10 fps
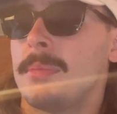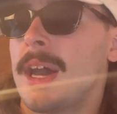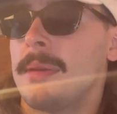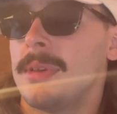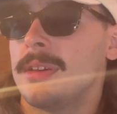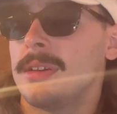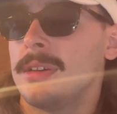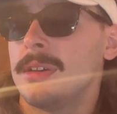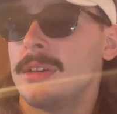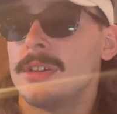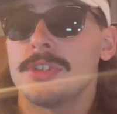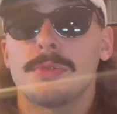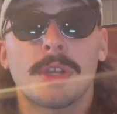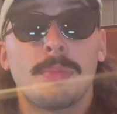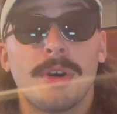bite me. So we're
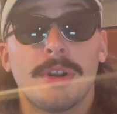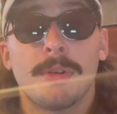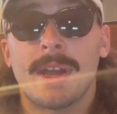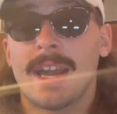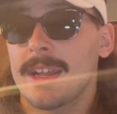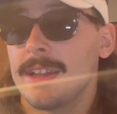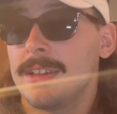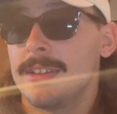going to put her back.